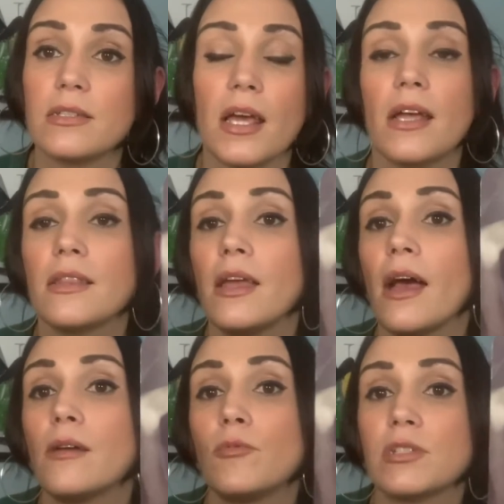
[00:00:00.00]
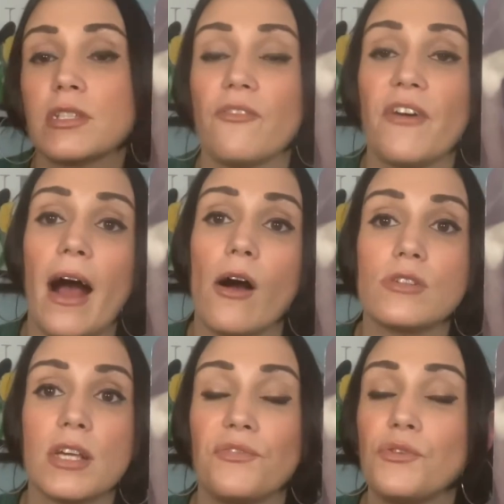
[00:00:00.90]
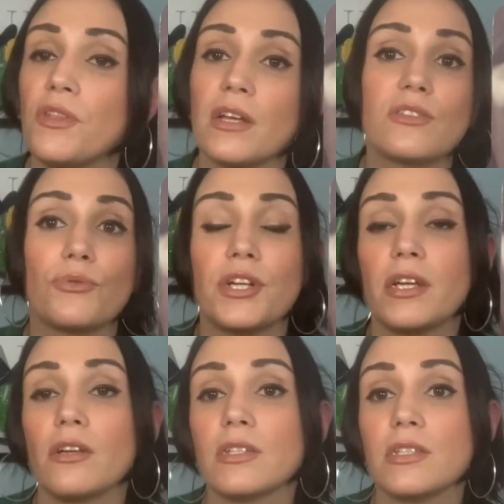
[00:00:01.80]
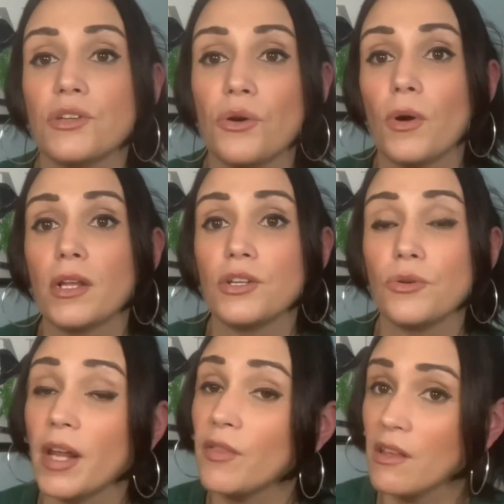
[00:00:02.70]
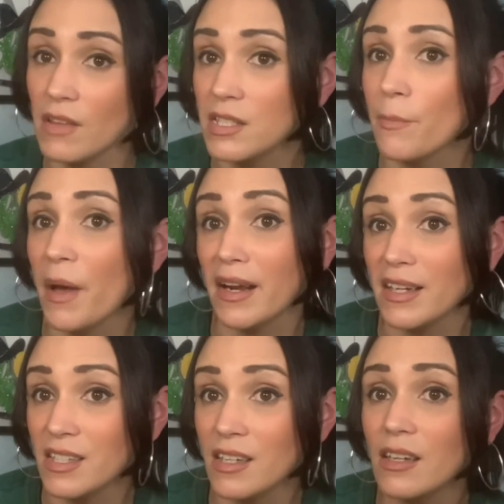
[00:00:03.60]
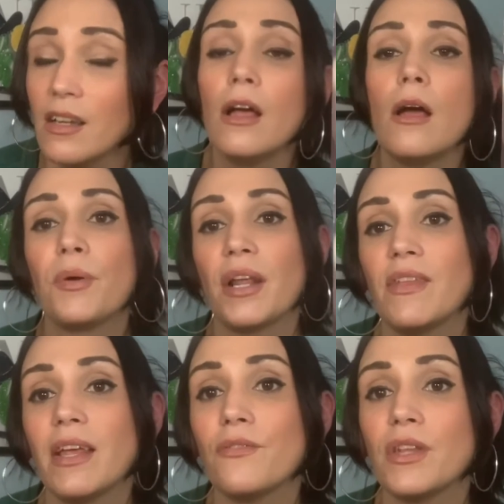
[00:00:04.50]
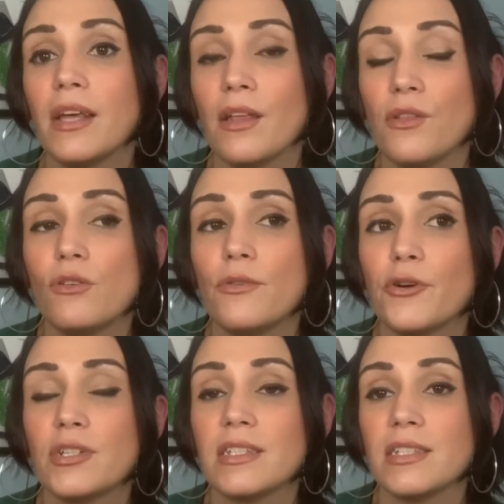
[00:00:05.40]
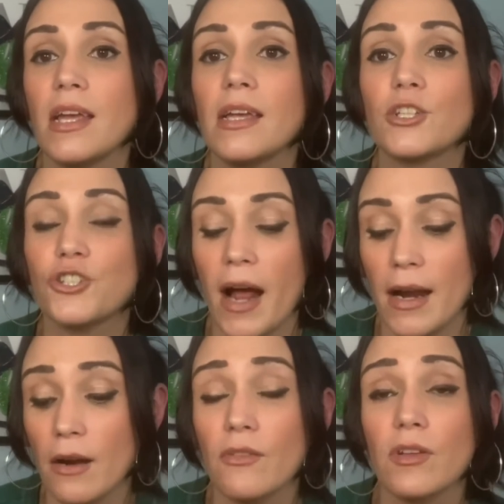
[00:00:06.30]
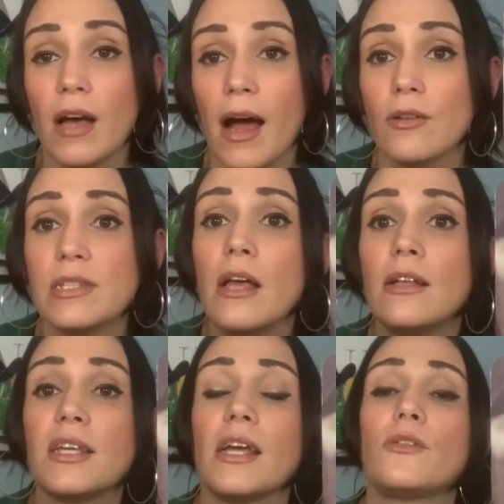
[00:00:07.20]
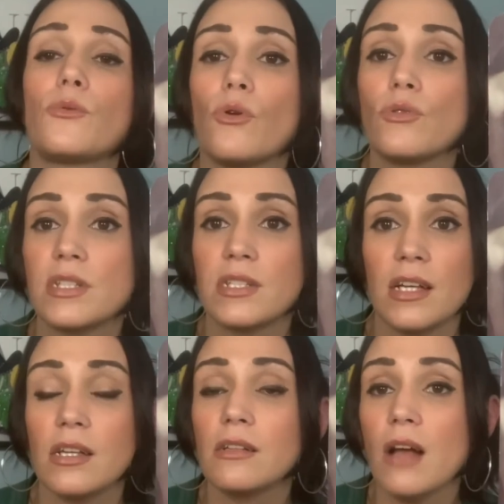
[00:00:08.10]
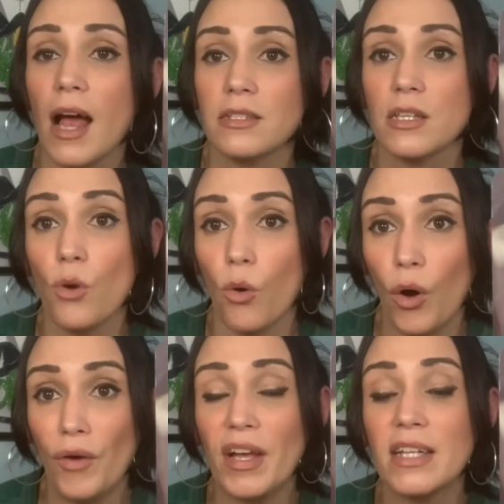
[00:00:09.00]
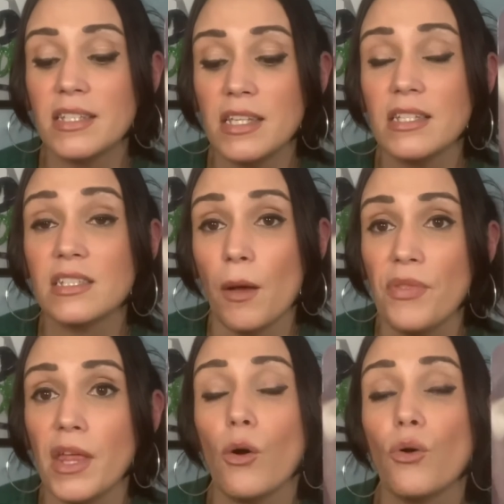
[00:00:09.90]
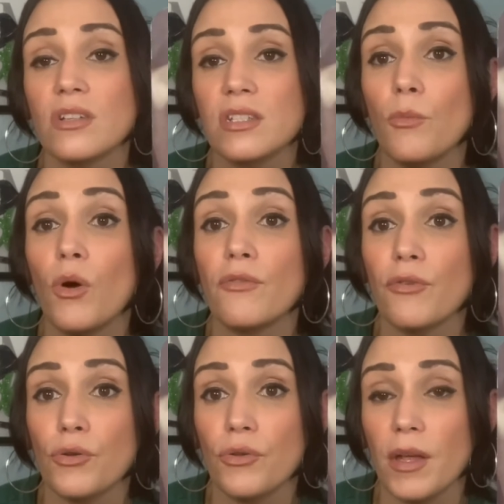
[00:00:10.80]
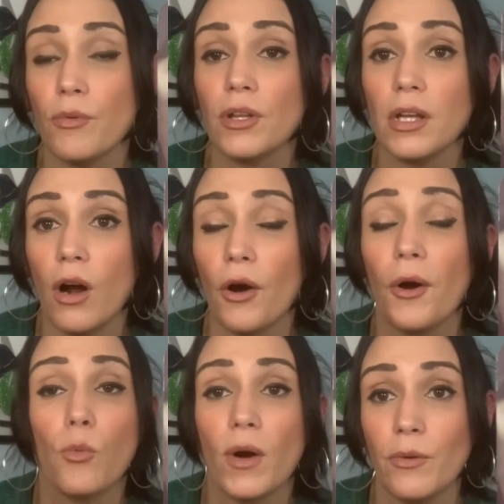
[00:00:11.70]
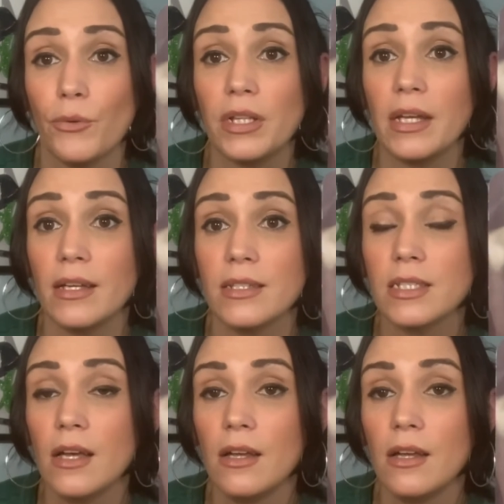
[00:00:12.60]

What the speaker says: Take the animal stuff out if you think it's ridiculous and don't want to do it. I think that's a bad idea. But at the end of the day, the universe is saying, get your head out of the clouds, take the rose-tinted glasses off and see something or someone for who they really are or what it really is.